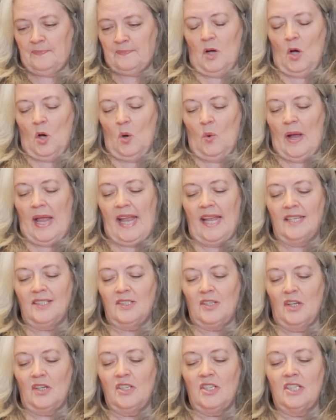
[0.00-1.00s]
Oh,
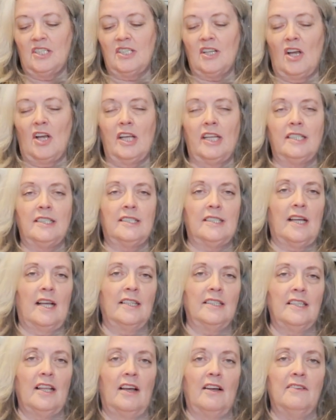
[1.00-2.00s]
Hands On Designs. I
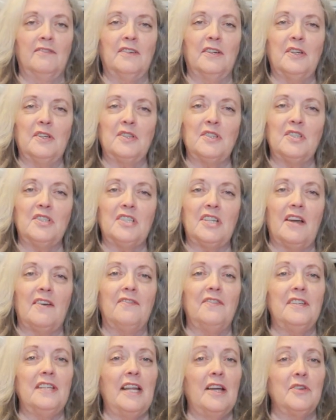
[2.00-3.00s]
love her
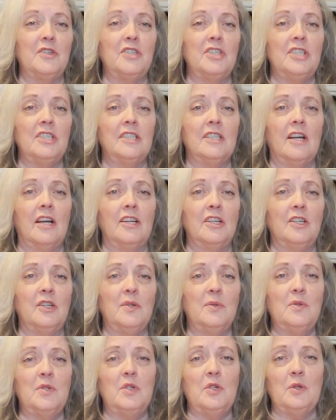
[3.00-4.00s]
stuff, and now she's got a
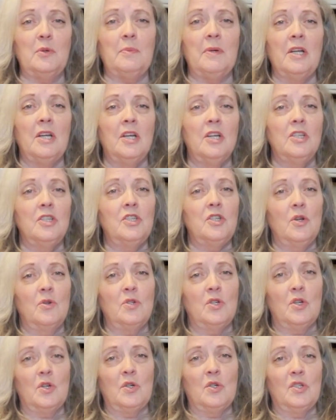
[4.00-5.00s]
YouTube.
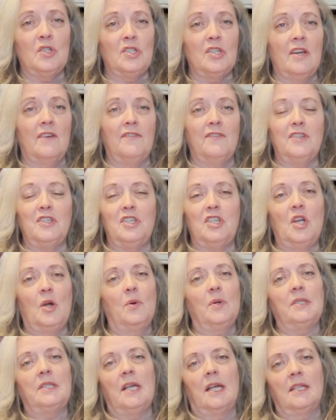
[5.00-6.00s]
Shows you her stuff, and she
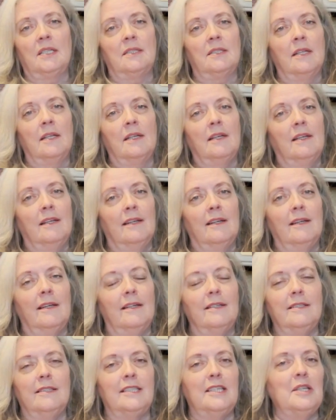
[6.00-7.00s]
always has
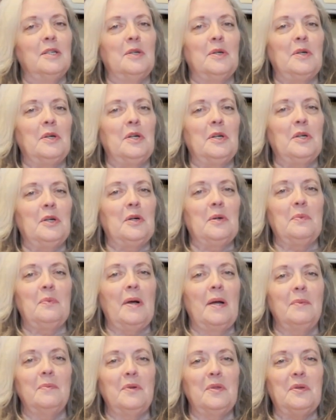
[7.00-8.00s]
dinner or
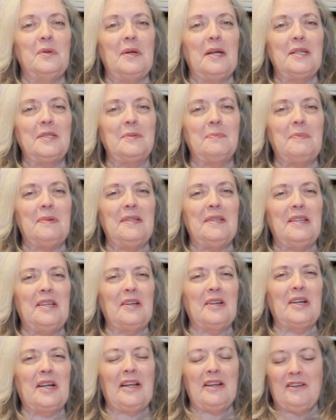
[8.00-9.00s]
wine with her husband.
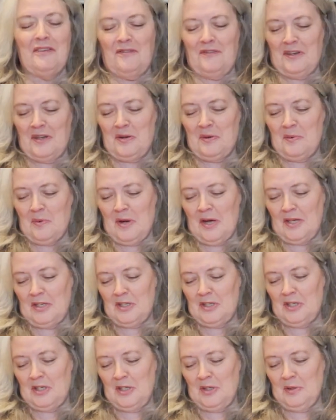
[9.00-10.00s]
They're kind of fun to
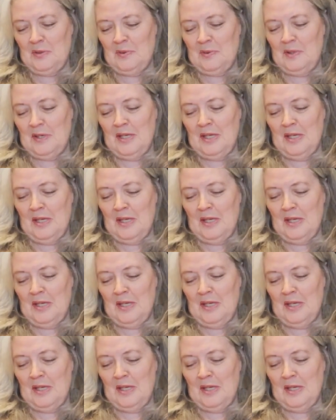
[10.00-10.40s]
watch too.